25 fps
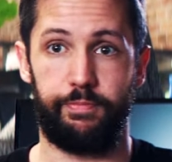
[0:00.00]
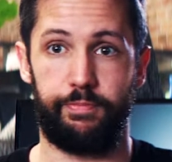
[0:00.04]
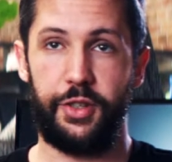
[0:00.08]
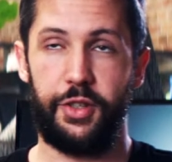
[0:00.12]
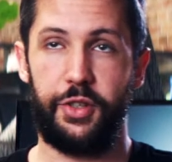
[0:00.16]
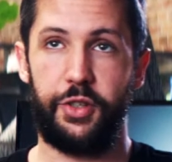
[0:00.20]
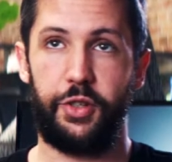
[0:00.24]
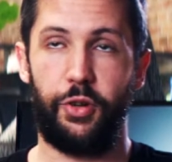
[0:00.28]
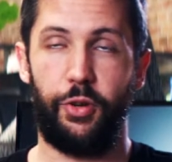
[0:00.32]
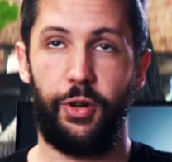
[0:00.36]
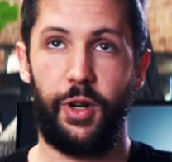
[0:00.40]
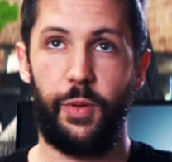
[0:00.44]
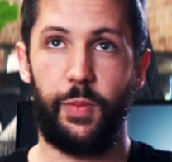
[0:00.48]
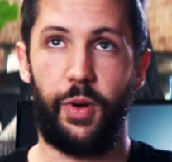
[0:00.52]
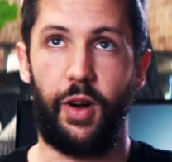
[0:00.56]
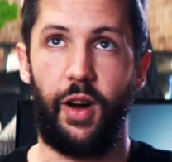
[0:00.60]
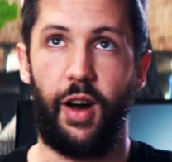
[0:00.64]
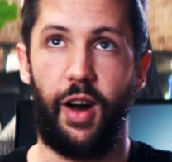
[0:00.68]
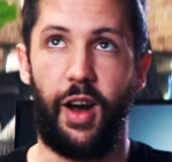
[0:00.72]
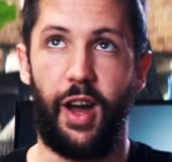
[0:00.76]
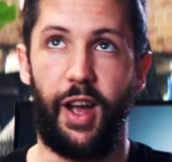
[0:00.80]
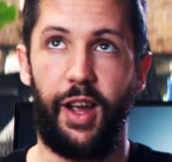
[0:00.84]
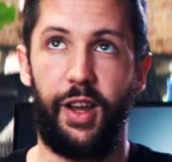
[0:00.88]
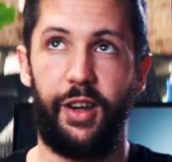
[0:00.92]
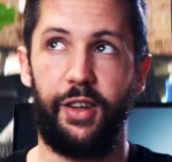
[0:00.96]
Story
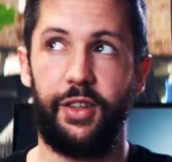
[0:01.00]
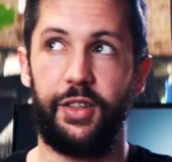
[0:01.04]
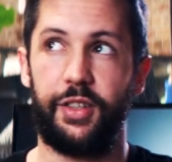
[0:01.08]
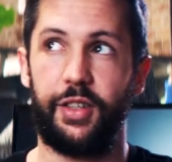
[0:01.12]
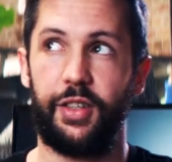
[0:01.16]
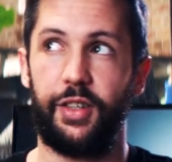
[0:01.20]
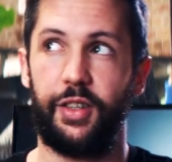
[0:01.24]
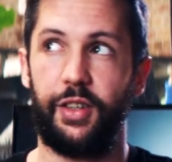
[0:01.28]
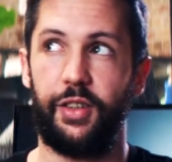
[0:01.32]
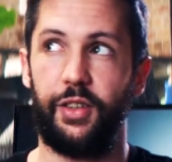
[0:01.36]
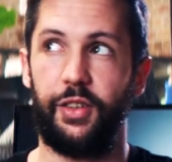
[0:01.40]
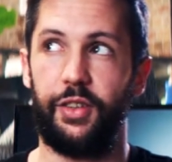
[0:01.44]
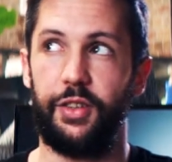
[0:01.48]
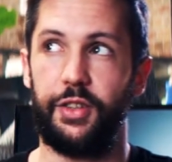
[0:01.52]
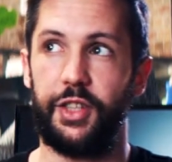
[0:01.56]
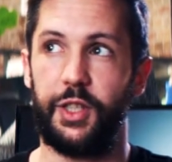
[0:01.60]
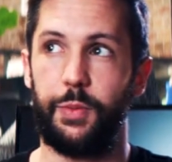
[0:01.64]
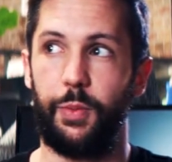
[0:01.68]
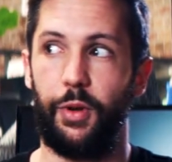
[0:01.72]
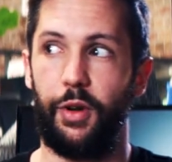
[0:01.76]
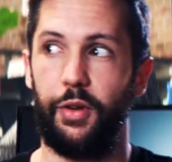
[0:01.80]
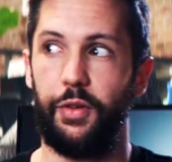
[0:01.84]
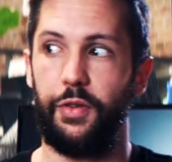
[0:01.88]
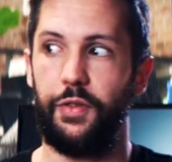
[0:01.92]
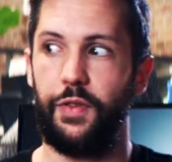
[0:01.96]
behind the
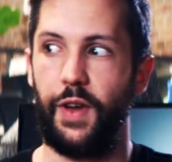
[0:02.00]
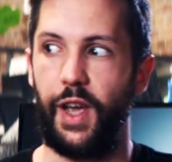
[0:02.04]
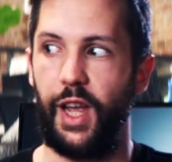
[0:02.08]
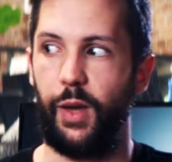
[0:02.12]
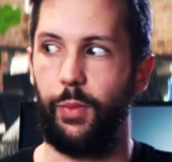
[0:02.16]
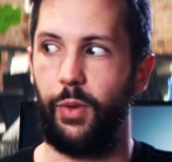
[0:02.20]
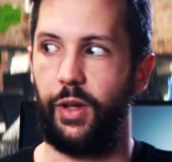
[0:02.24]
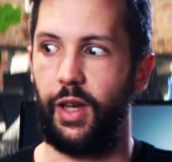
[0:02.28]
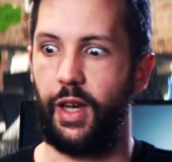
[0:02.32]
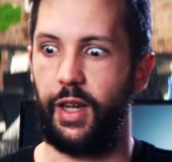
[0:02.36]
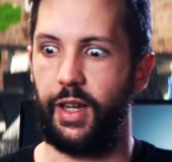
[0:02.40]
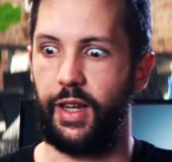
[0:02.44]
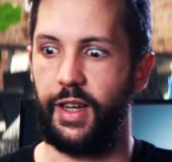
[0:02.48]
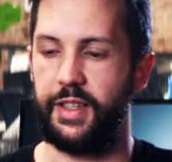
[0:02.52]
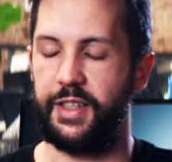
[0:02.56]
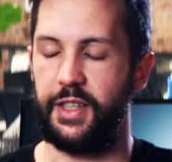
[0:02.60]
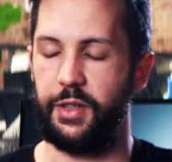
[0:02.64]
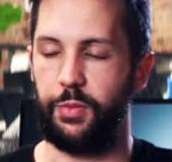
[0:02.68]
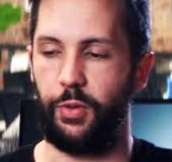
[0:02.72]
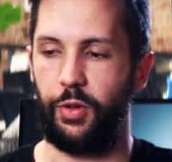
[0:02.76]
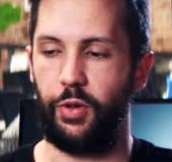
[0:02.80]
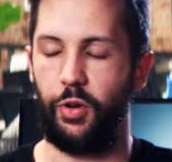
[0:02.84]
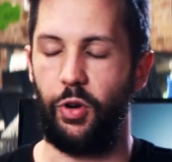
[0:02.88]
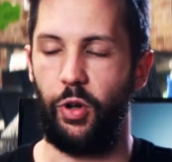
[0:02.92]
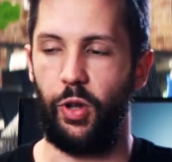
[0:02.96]
Spur family, I guess as
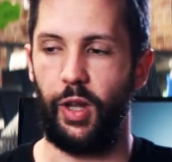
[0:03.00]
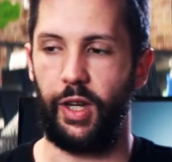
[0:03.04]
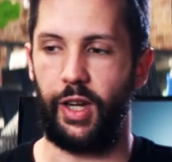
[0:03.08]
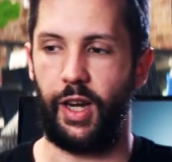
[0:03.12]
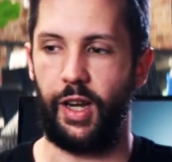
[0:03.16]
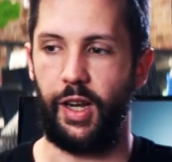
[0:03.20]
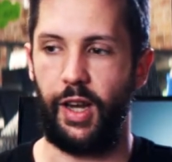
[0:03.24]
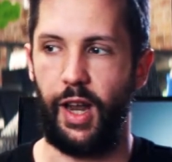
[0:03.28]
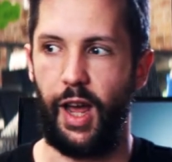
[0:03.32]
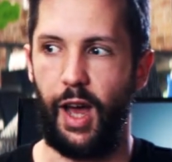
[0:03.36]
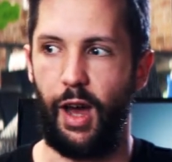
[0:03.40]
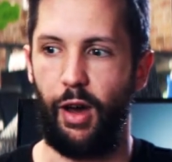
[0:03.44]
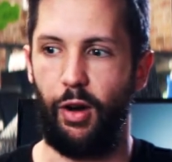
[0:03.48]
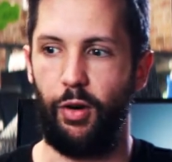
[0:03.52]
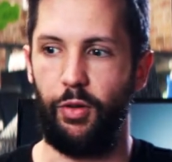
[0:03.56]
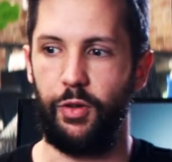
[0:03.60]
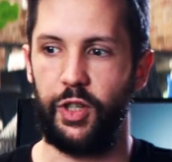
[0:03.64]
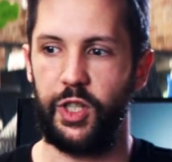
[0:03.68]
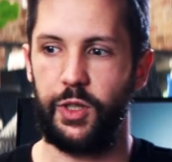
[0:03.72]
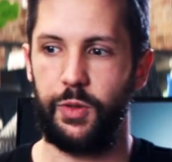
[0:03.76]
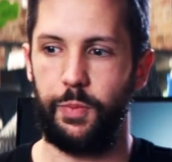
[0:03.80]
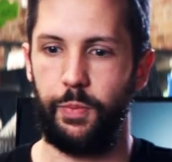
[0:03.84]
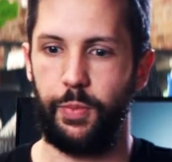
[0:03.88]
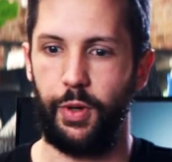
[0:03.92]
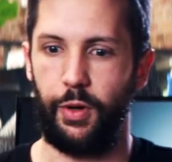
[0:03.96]
we're calling it now,
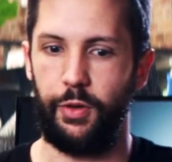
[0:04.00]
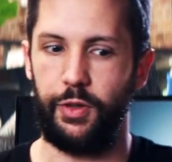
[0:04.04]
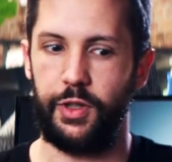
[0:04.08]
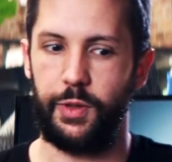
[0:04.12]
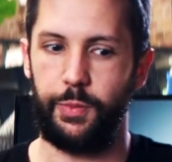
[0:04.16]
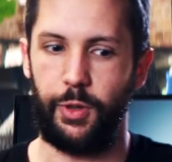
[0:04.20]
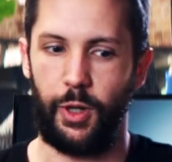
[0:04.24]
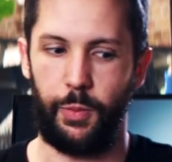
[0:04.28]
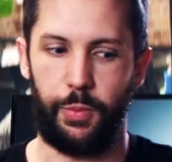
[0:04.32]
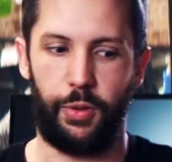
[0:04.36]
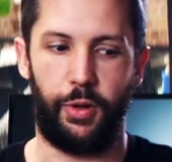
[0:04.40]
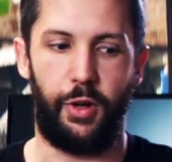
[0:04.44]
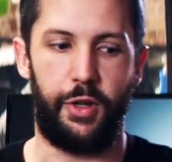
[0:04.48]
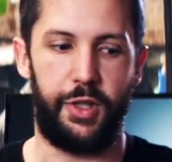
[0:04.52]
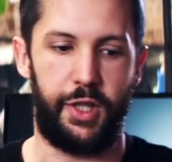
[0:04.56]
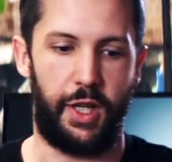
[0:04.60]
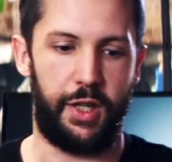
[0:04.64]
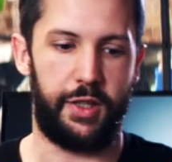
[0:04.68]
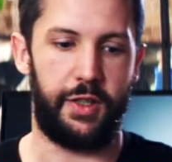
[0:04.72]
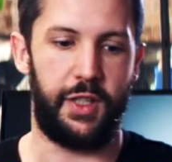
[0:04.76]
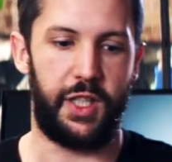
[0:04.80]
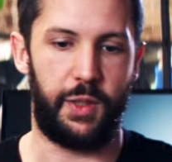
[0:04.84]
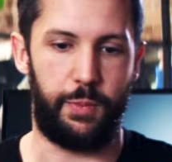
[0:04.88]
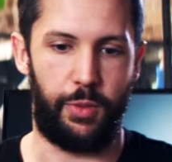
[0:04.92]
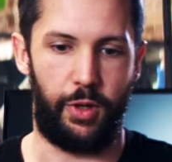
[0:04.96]
both Spur
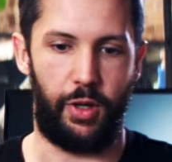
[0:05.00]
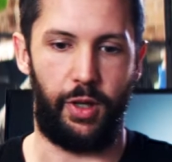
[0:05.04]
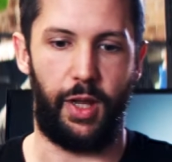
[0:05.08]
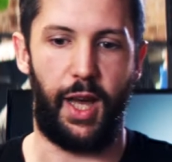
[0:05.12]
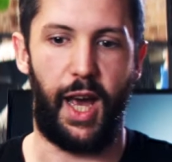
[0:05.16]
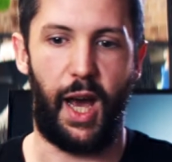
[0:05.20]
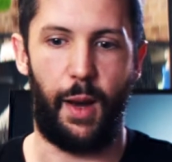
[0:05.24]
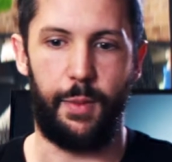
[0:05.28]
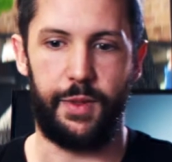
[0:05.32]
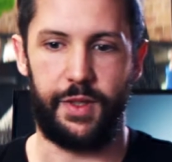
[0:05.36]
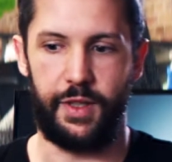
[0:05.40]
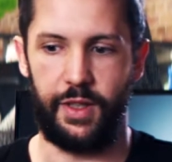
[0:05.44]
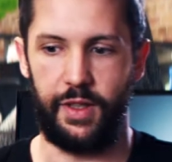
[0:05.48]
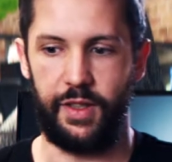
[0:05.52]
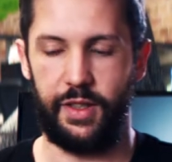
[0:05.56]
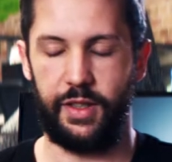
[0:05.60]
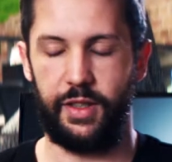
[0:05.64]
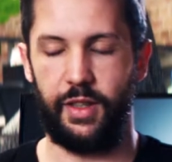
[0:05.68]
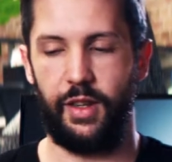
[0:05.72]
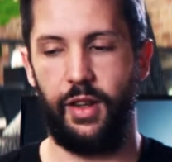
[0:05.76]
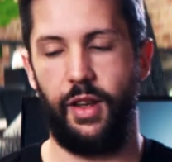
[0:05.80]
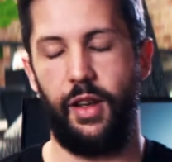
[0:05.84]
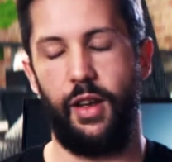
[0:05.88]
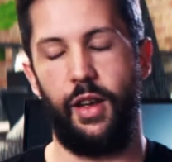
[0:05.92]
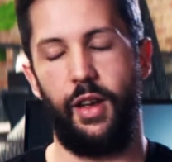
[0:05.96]
Projects and Spur Labs,
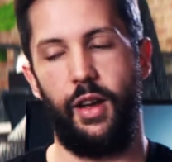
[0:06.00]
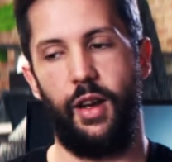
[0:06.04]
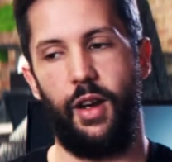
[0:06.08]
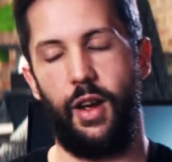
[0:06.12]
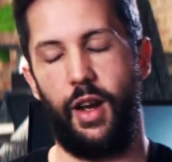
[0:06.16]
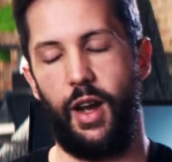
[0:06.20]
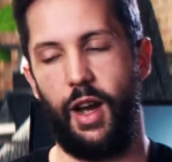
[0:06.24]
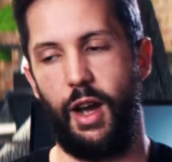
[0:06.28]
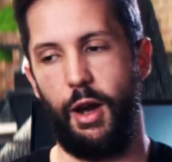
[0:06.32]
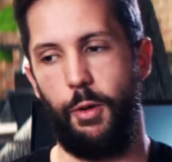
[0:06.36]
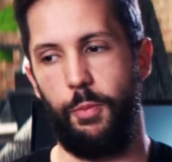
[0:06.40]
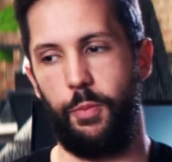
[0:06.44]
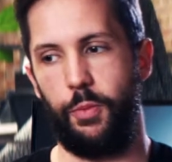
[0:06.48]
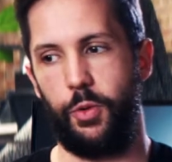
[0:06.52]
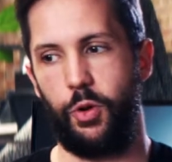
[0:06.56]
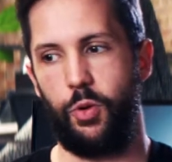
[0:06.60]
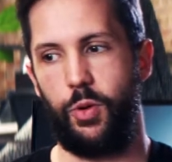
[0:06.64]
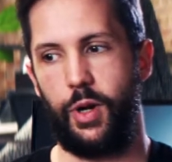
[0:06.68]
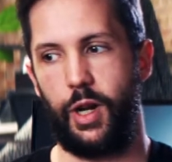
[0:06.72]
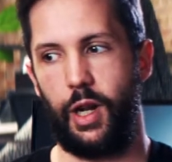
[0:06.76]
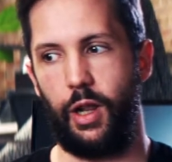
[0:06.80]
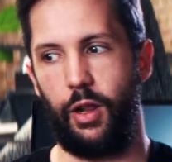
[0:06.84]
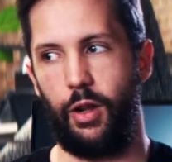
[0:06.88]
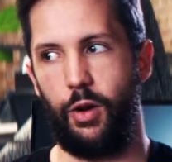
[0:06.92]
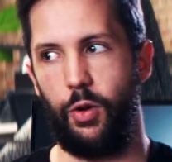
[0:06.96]
is
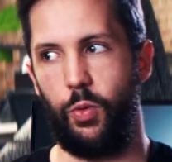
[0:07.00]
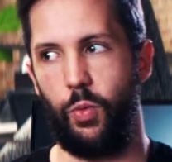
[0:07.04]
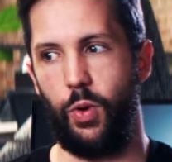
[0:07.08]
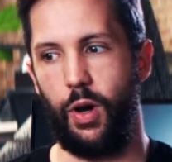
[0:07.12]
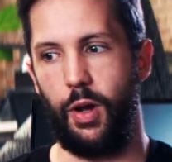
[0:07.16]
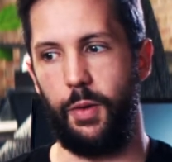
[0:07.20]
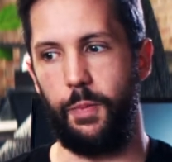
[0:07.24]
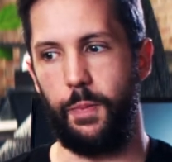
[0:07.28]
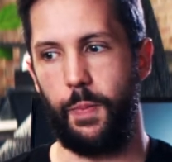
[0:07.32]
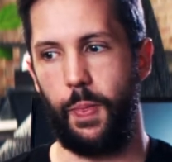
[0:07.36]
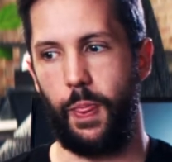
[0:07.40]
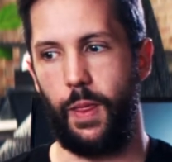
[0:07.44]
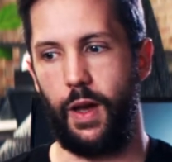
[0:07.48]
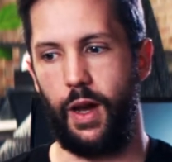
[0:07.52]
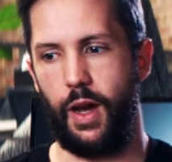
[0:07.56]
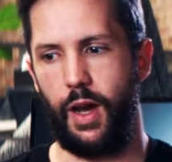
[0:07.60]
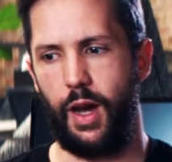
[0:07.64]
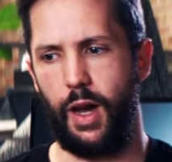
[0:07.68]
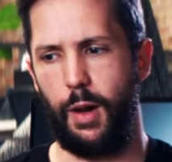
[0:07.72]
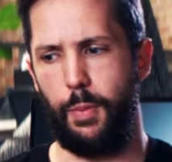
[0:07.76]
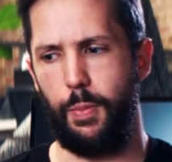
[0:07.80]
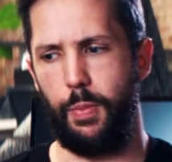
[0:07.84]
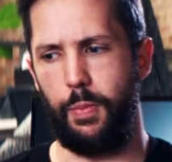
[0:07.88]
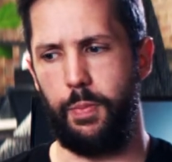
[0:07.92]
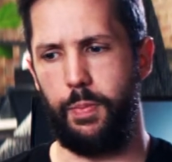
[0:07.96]
quite a long one.
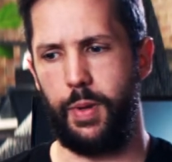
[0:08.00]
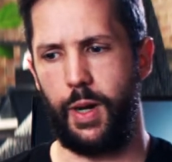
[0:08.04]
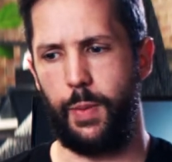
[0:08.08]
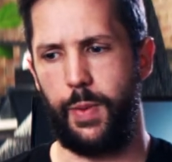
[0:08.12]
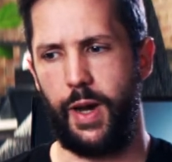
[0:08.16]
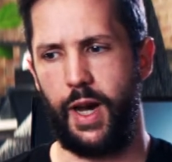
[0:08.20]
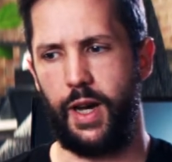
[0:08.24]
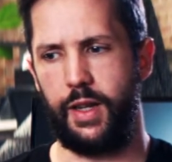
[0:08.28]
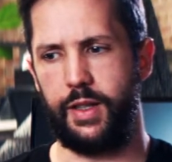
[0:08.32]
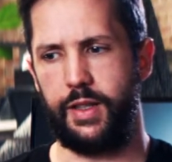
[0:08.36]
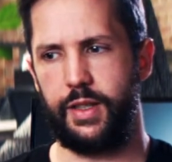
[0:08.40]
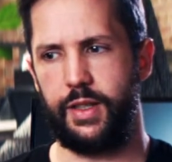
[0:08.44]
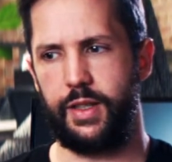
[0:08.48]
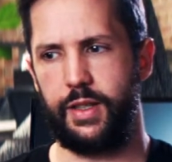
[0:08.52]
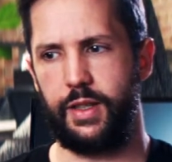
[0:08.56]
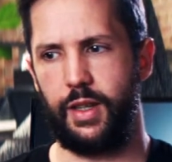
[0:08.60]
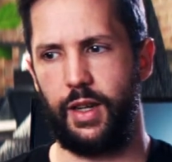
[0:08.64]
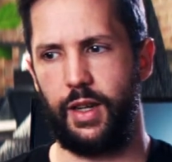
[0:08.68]
But about